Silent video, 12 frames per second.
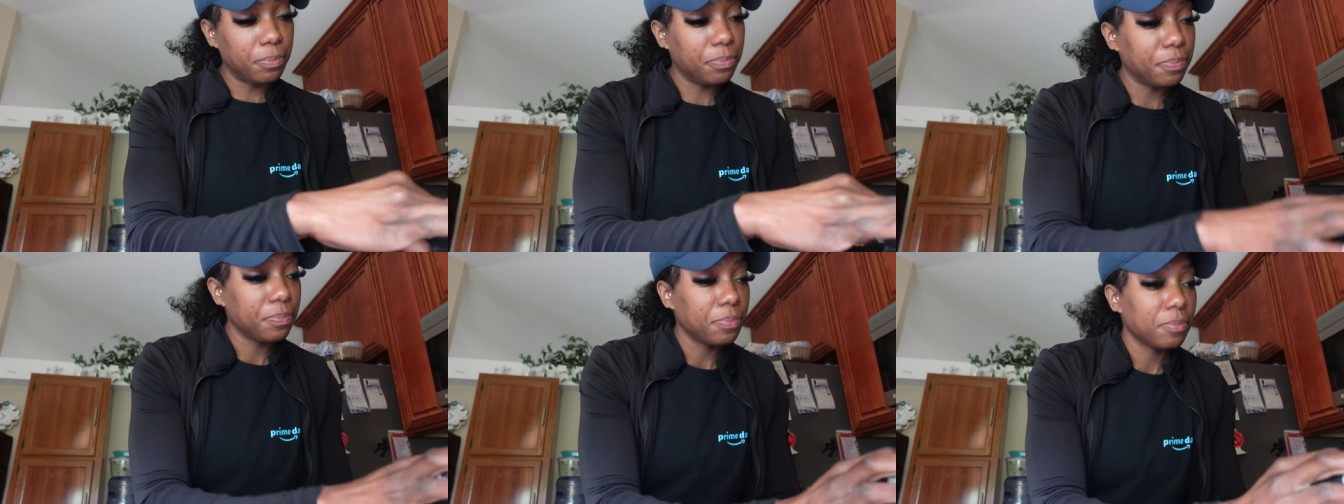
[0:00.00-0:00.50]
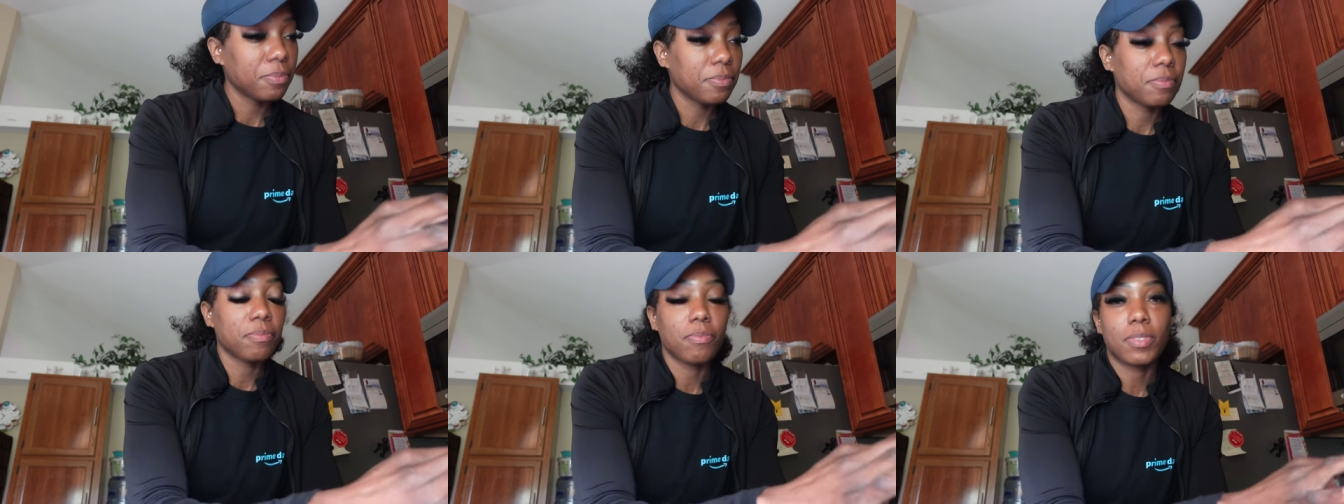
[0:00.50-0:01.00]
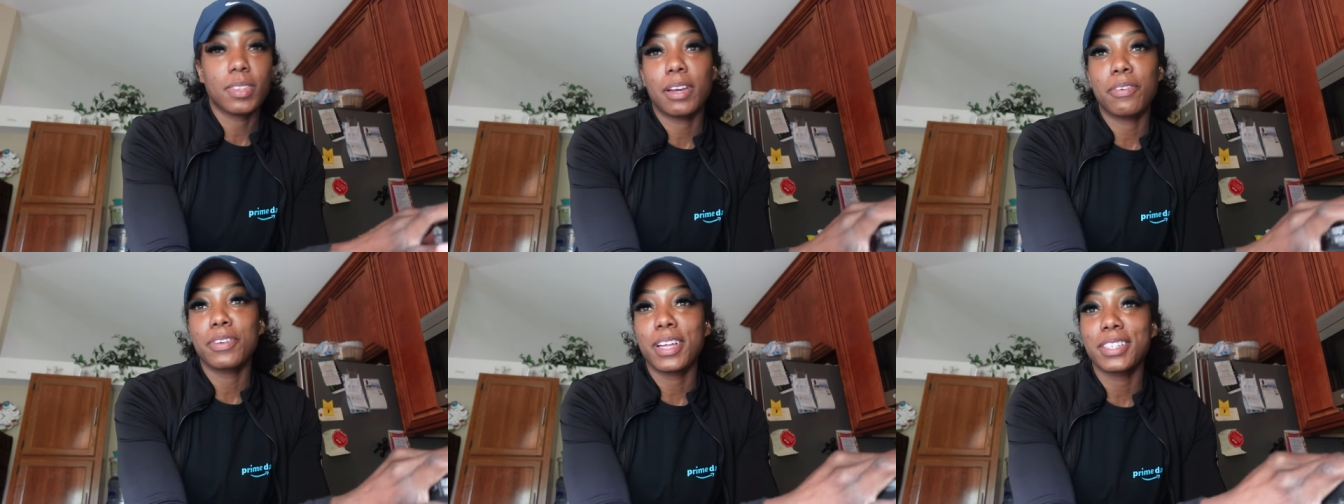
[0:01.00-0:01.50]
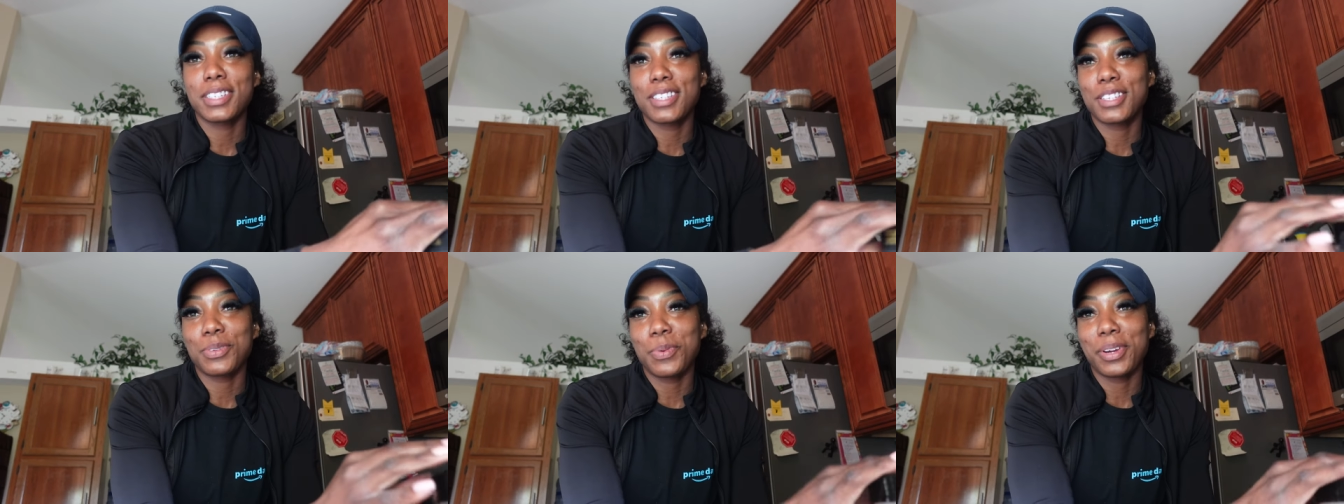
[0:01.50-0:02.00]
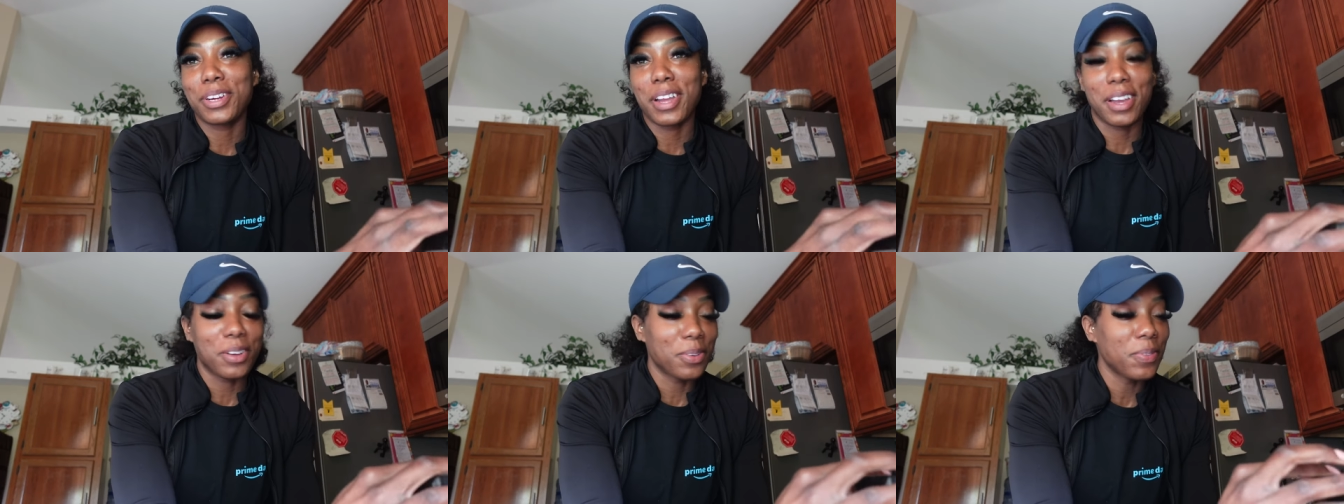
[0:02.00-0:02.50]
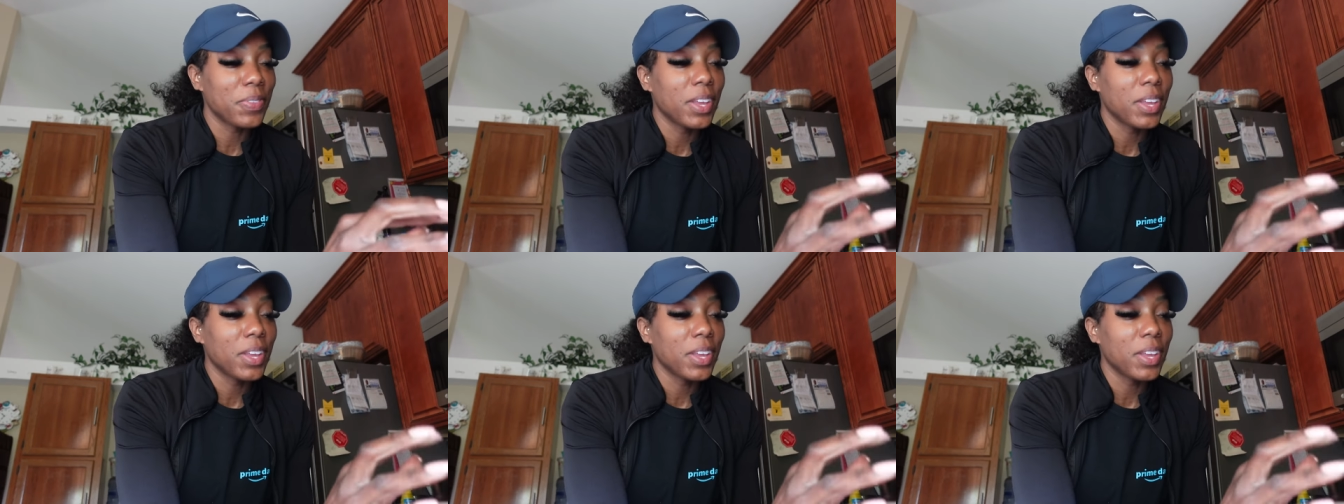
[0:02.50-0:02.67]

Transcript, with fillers: I feel like this is a weird angle.